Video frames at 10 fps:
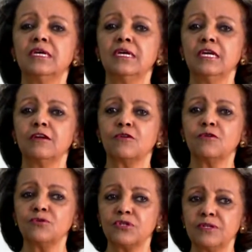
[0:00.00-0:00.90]

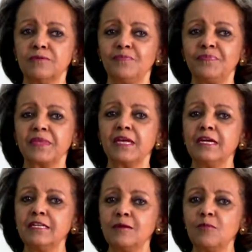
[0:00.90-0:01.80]
inclusion, and
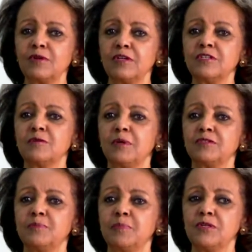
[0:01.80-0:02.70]
democratic
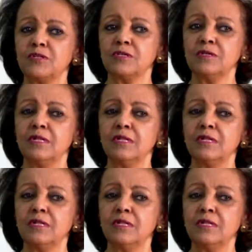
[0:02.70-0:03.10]
participation